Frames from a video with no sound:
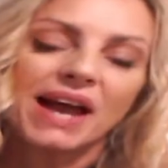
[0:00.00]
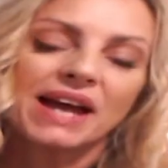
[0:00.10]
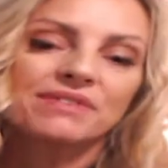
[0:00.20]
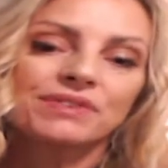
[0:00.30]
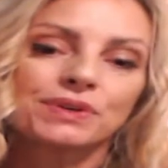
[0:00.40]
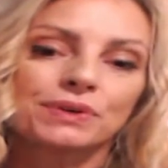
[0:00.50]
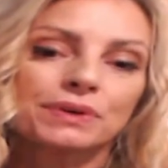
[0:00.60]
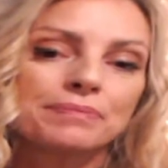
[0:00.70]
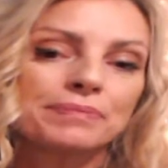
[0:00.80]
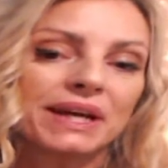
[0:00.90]
And if you're
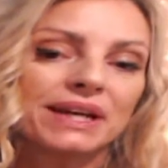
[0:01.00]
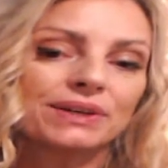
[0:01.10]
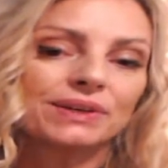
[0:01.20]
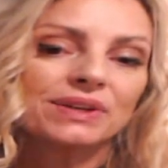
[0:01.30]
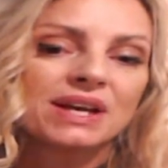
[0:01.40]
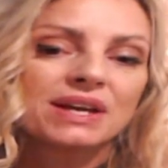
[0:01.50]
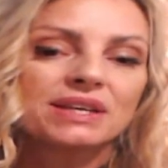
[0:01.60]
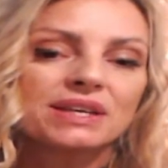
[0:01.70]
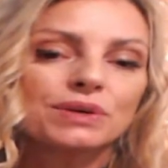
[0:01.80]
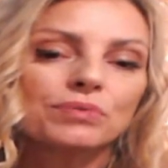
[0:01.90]
a male,
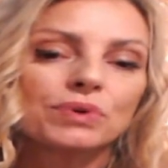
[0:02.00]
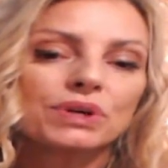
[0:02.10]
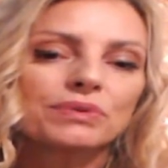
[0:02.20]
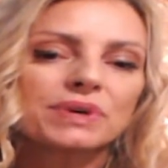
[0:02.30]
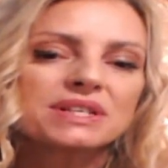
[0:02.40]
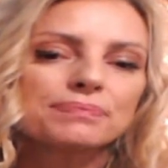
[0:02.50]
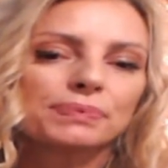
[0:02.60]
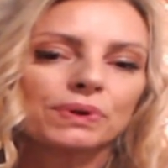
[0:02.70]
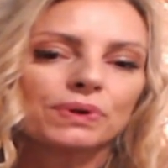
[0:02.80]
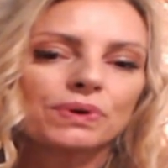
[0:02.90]
you want to
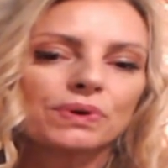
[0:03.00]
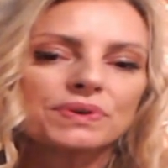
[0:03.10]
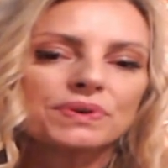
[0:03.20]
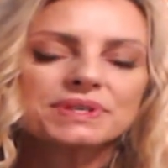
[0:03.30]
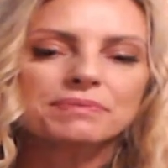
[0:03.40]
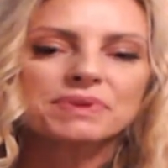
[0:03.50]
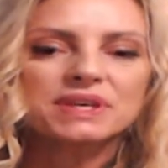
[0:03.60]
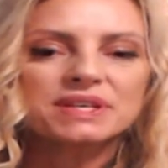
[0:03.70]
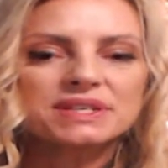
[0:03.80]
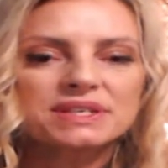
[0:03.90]
explore some of
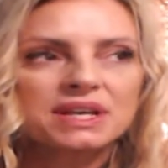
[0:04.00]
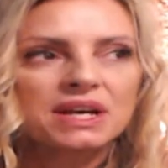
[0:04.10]
this